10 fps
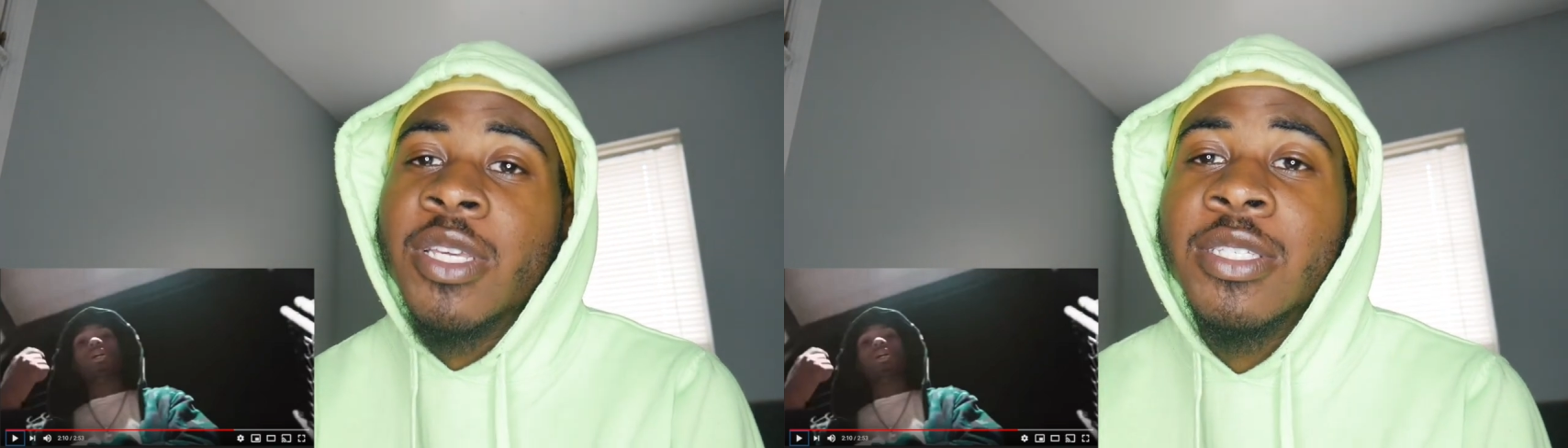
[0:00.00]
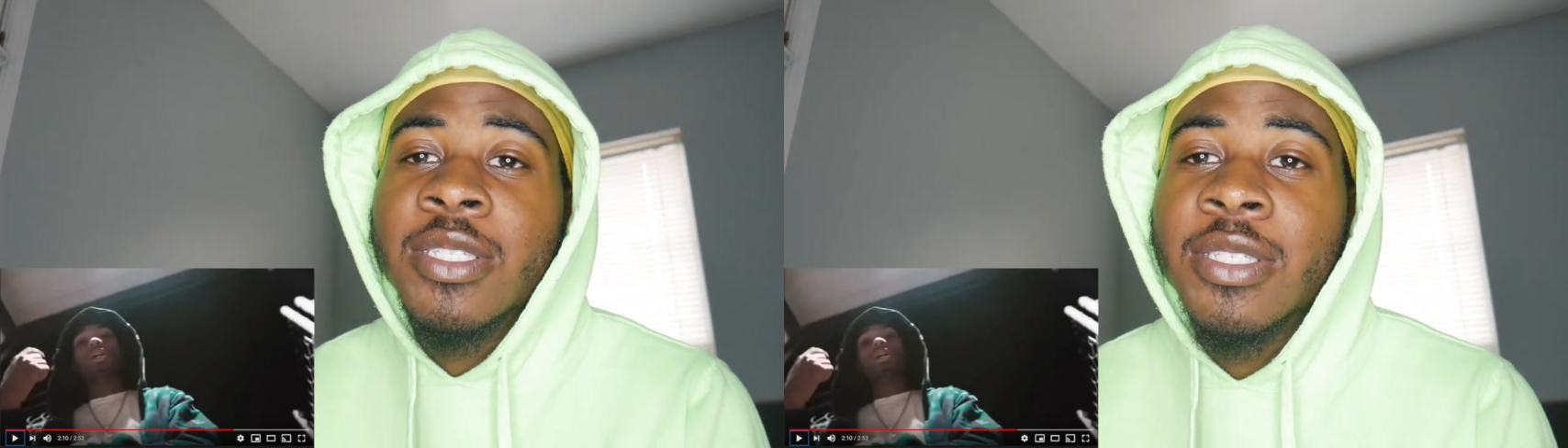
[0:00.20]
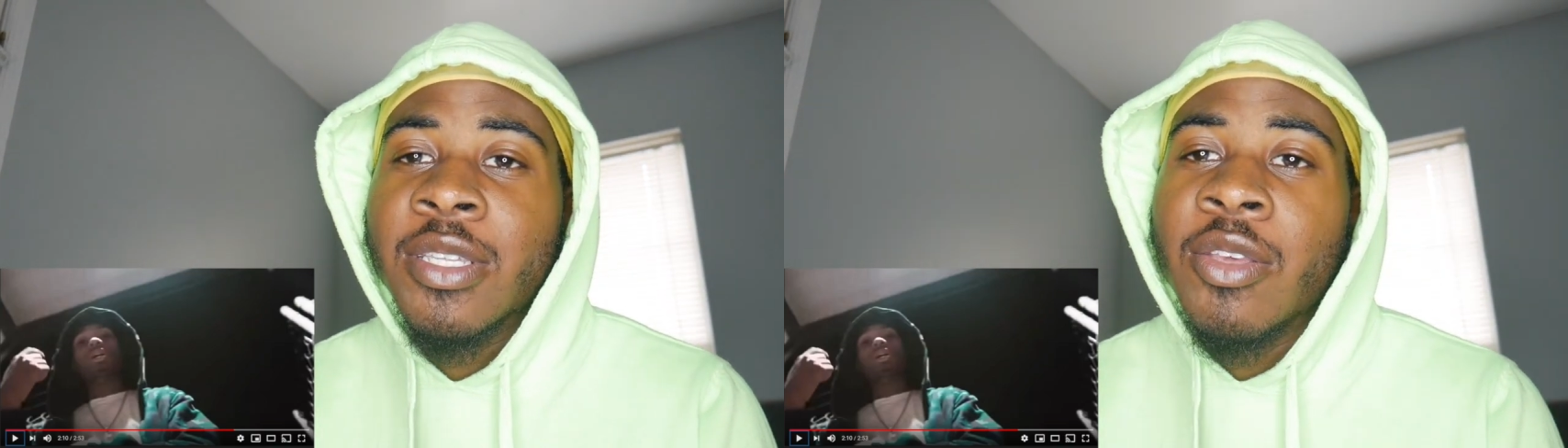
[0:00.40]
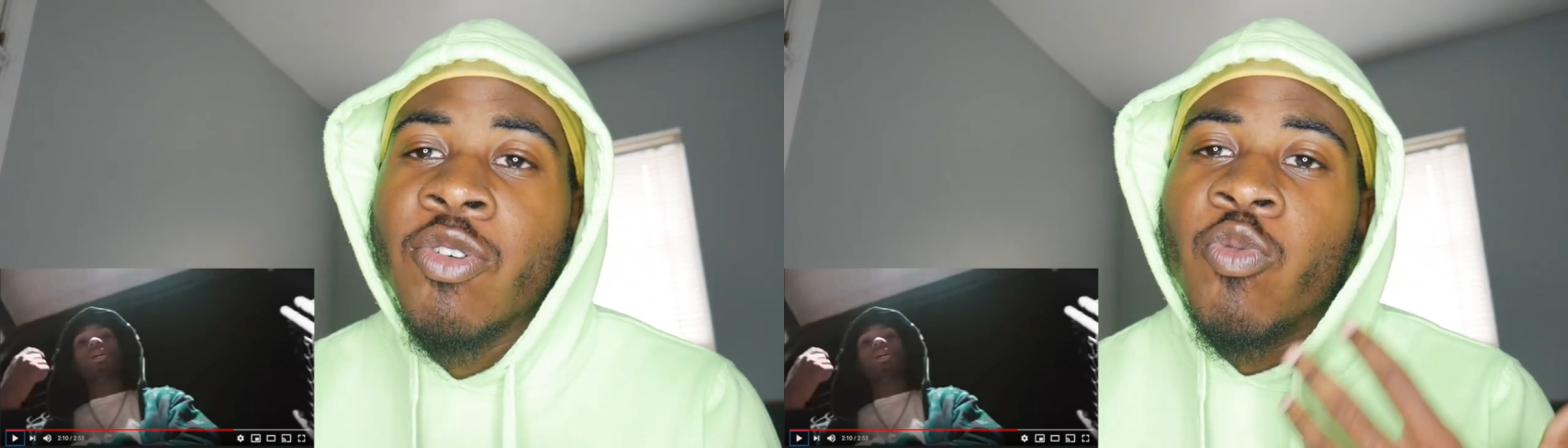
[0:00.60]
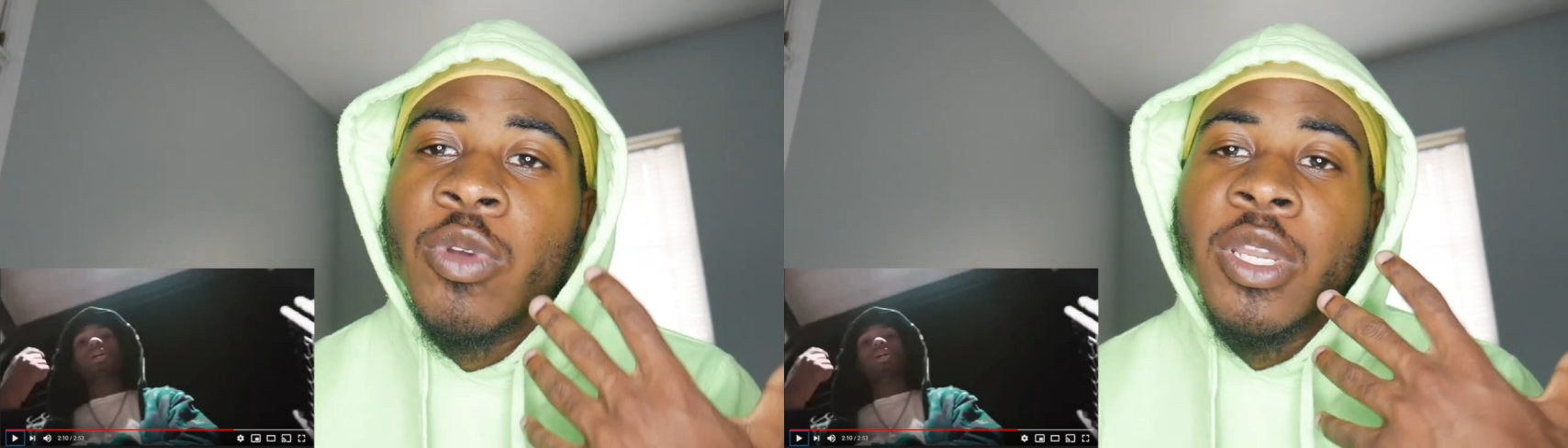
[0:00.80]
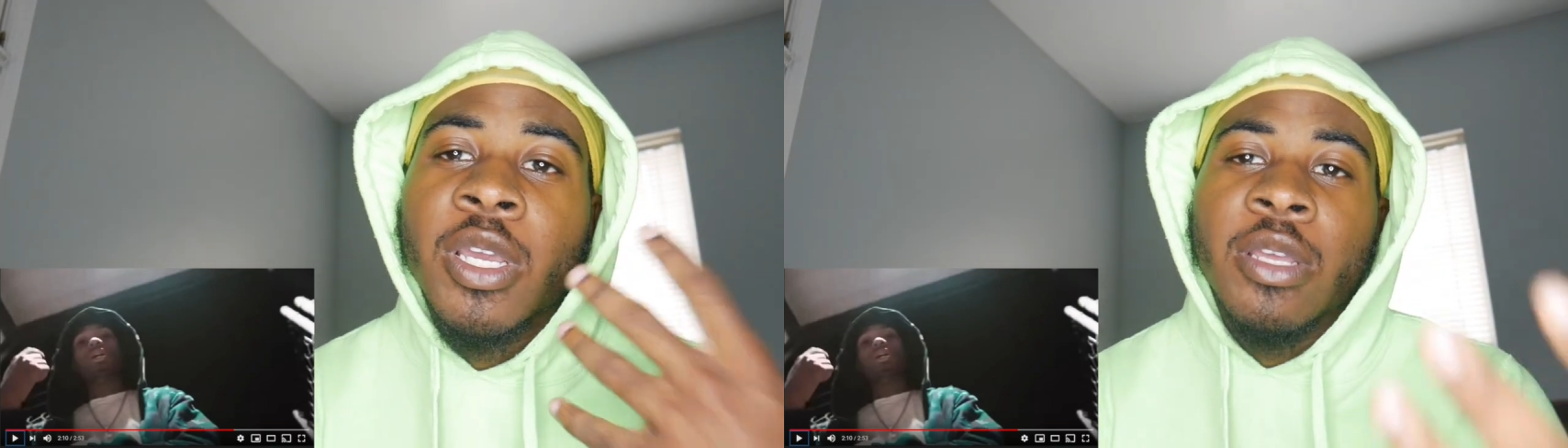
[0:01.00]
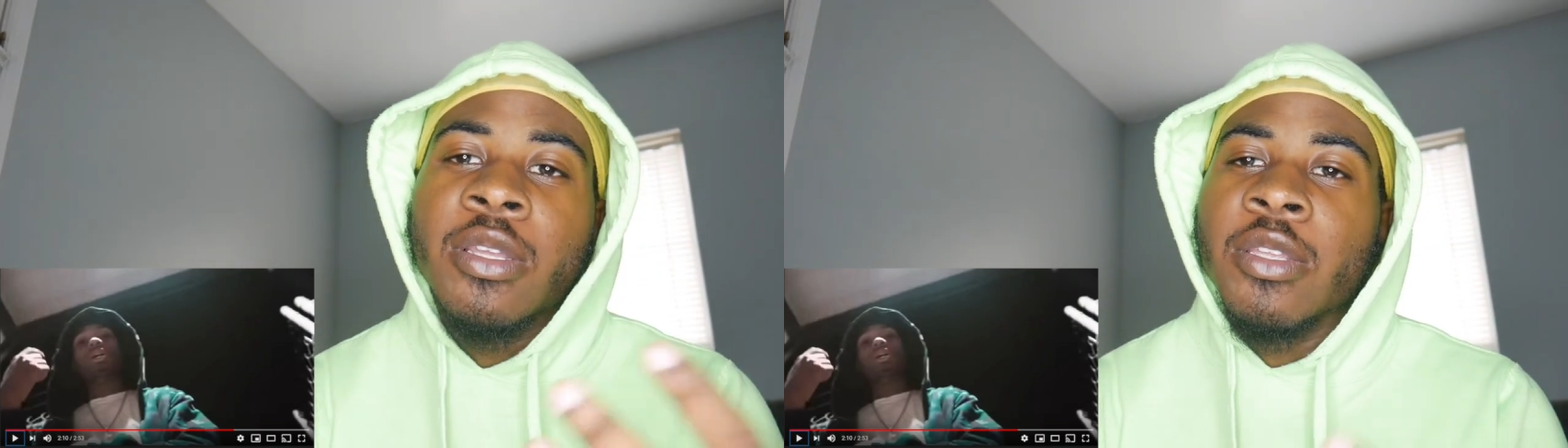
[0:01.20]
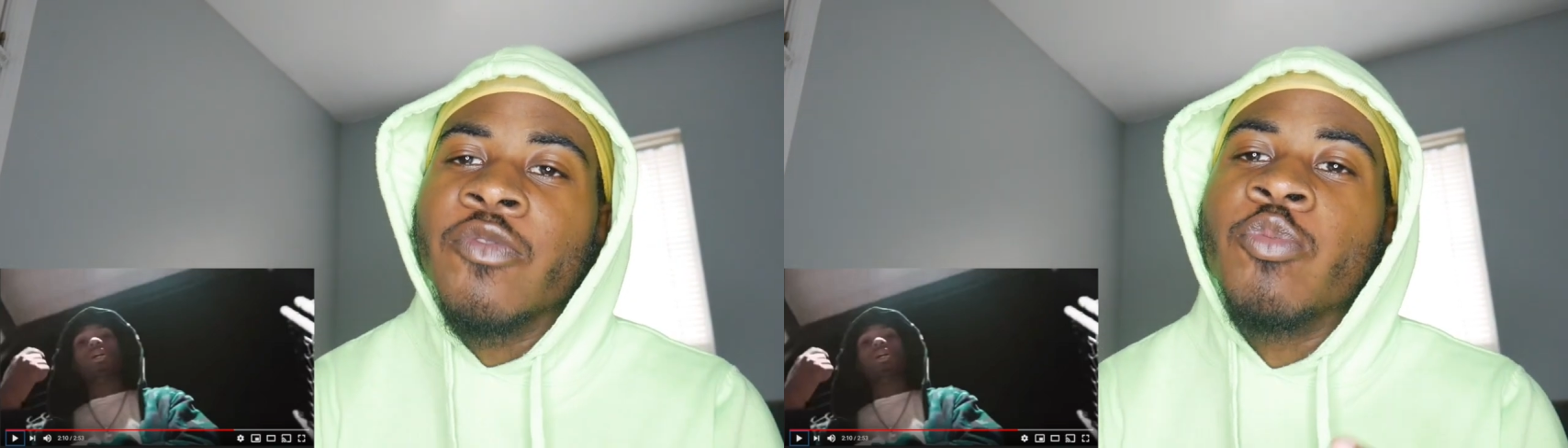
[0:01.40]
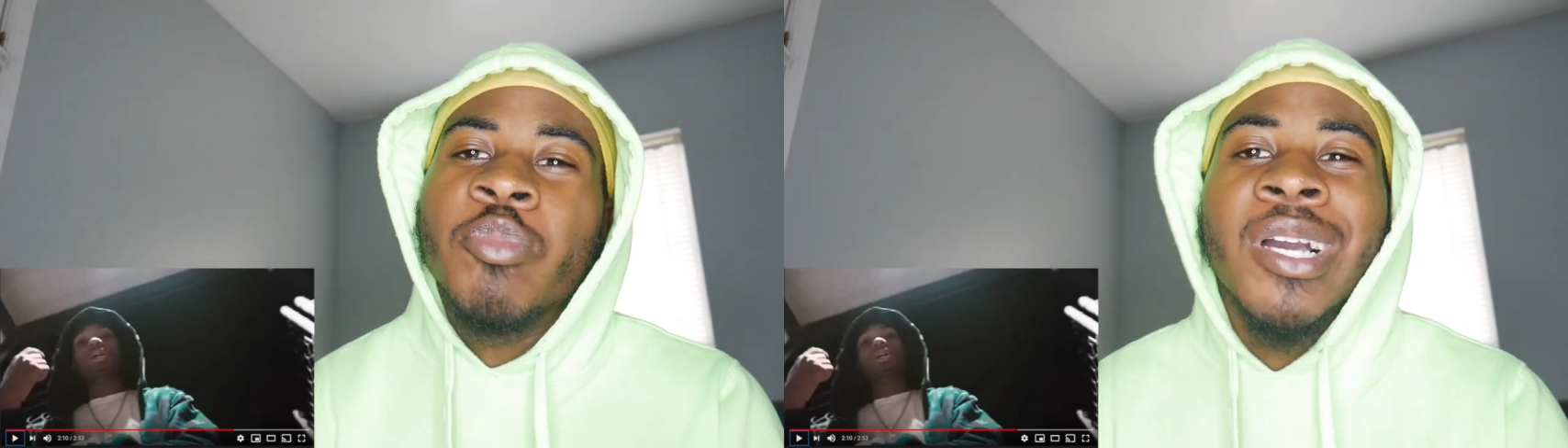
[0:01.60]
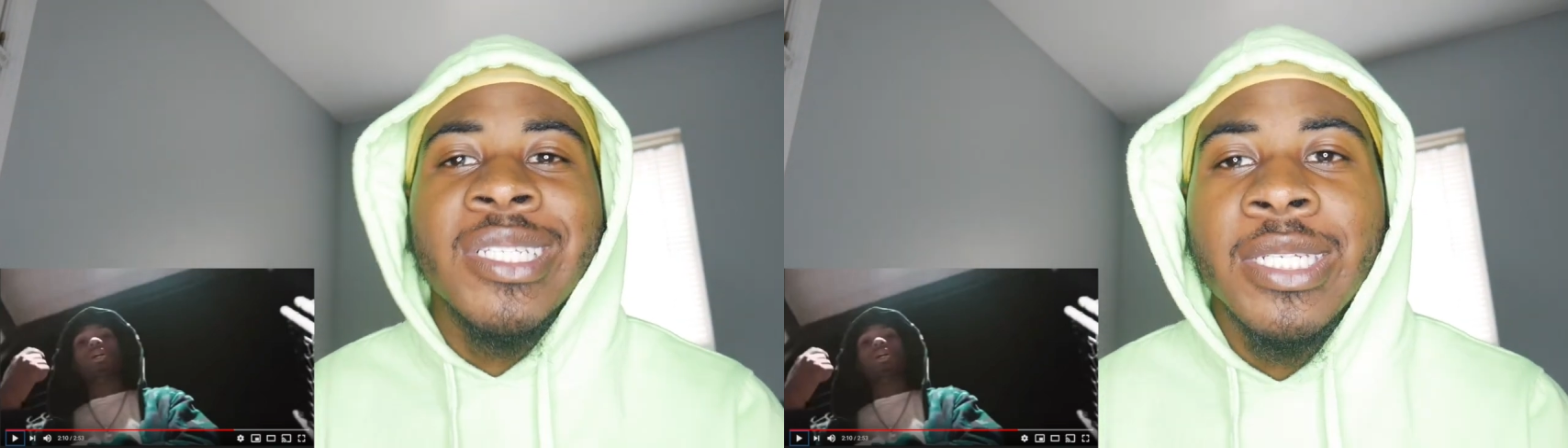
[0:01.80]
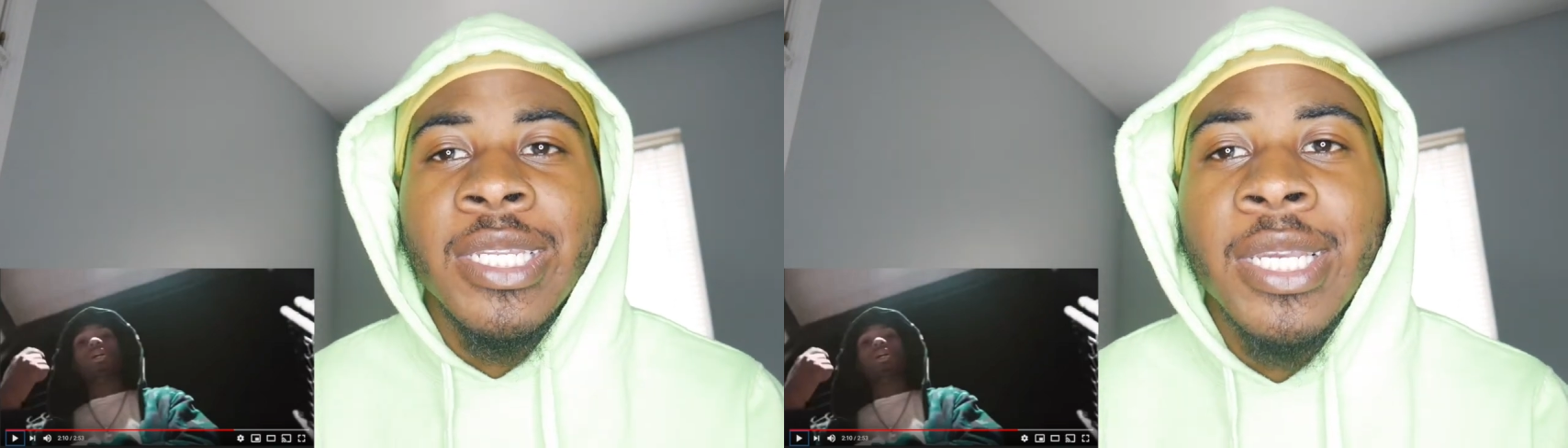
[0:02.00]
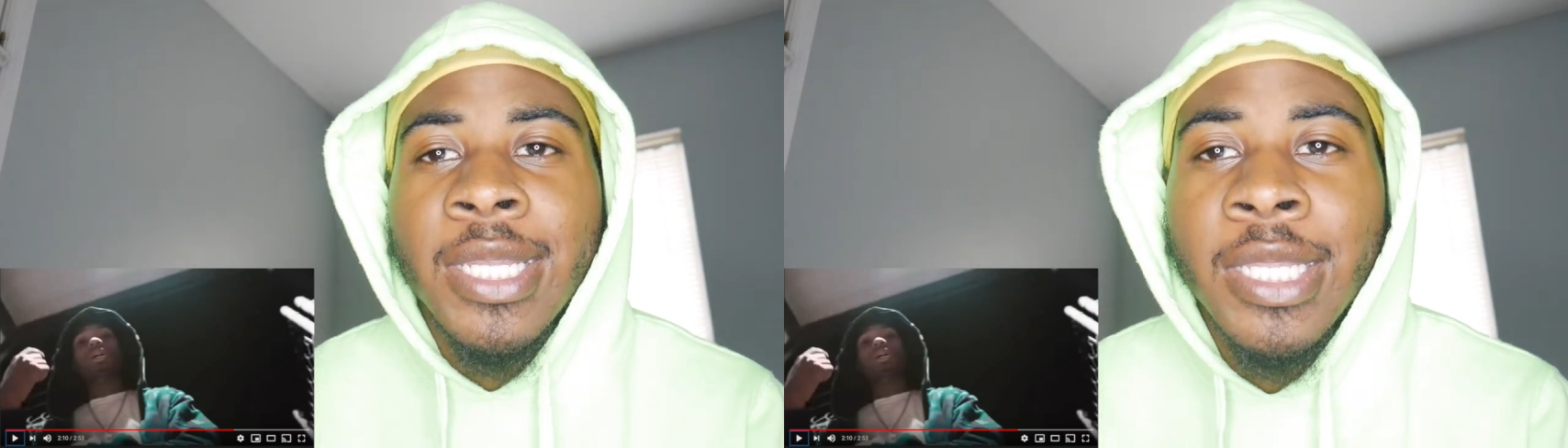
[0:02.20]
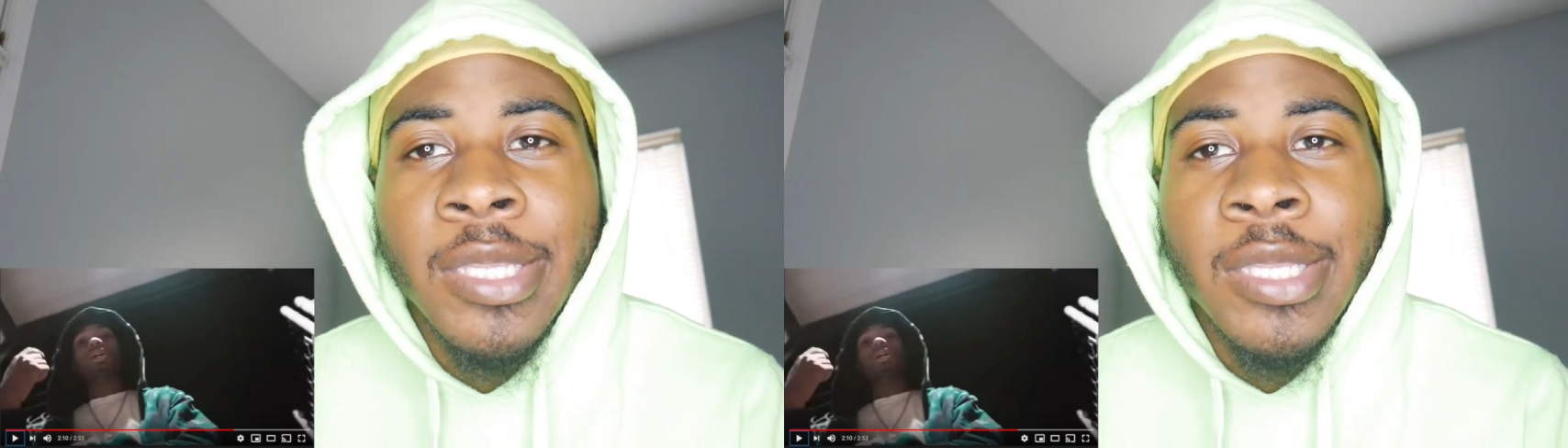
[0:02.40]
Cause when the, if you punch a nigga,